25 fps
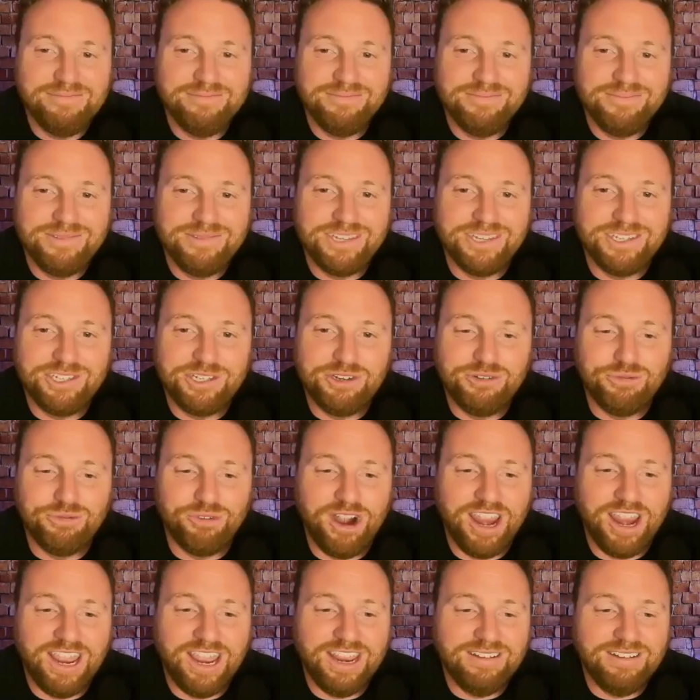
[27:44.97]
such
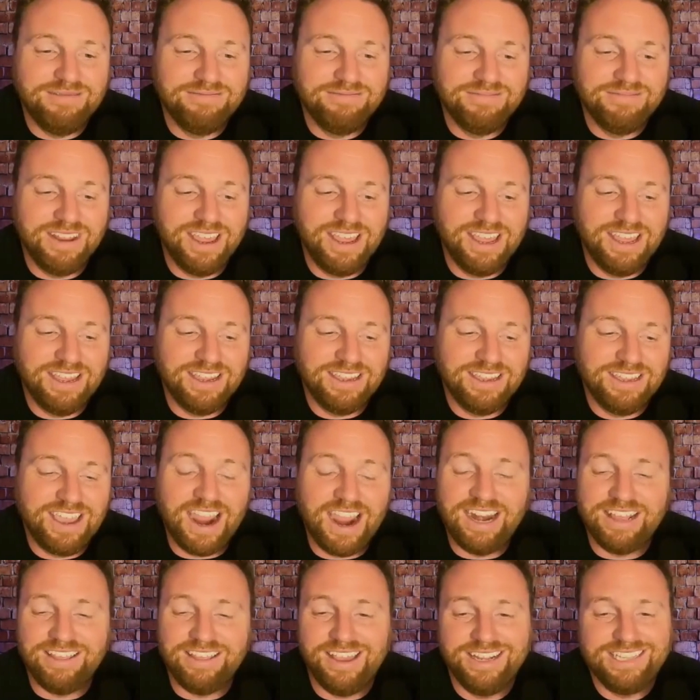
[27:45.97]
great
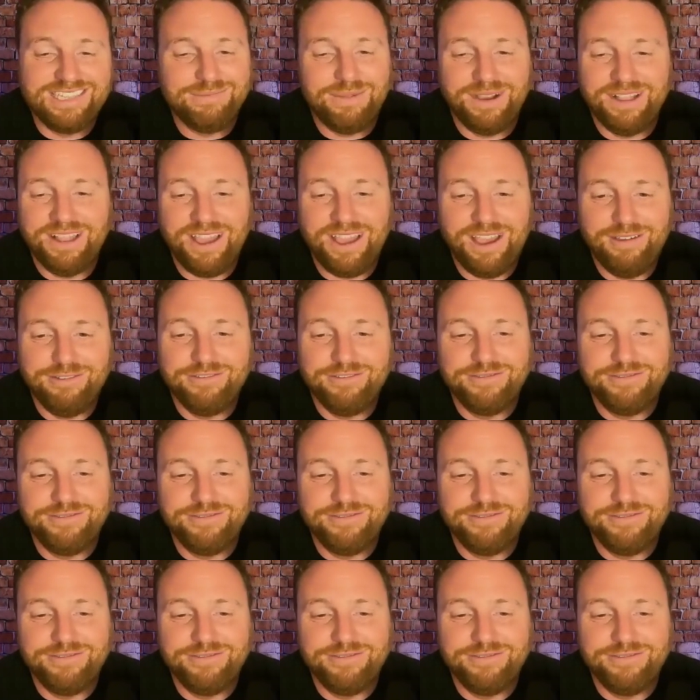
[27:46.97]
guiding lights in my life.